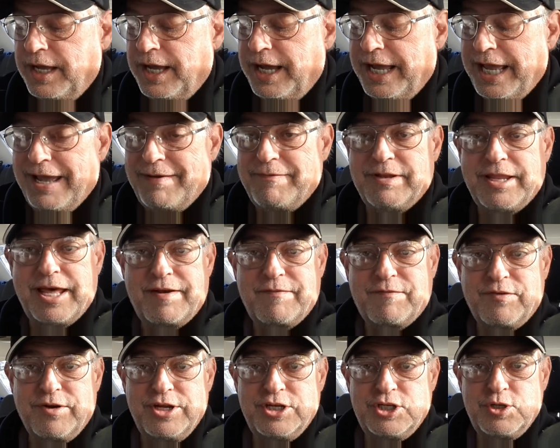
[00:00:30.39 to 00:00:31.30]
I have a lot
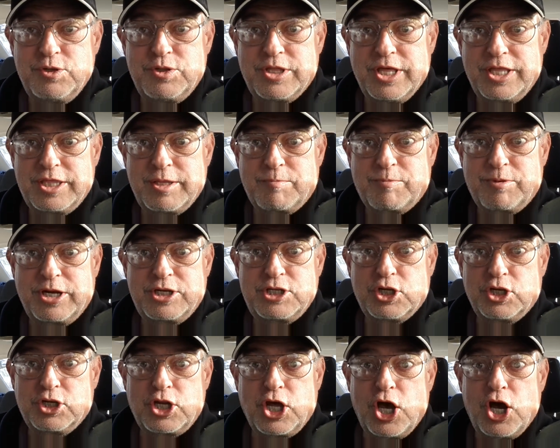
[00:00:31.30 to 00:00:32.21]
of friends who think that
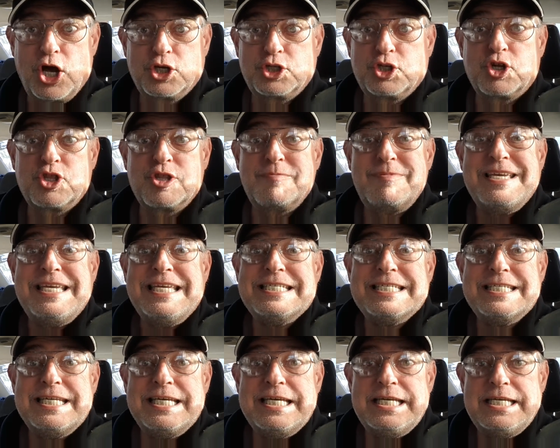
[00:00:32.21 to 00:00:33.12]
pretzel dogs are the
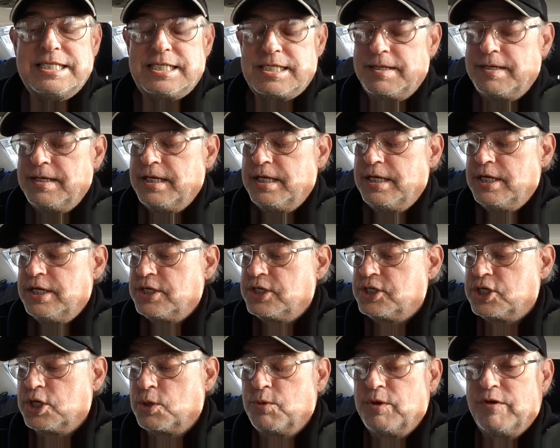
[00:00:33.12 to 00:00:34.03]
bee's knees.
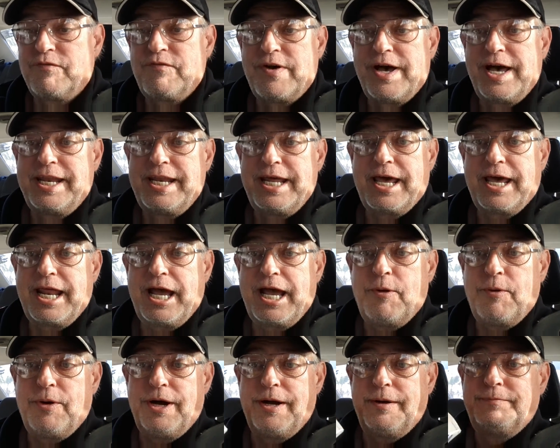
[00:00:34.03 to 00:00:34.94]
So we'll find out
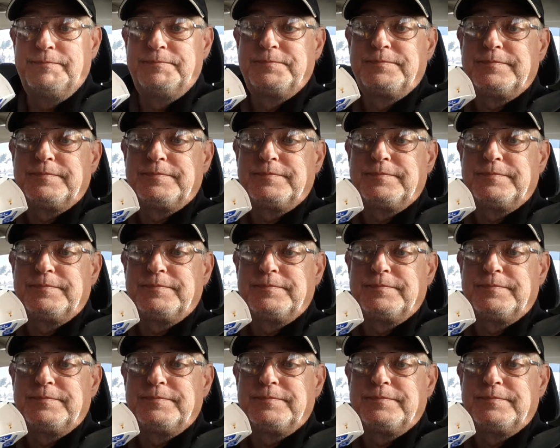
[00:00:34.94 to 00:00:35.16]
how uh,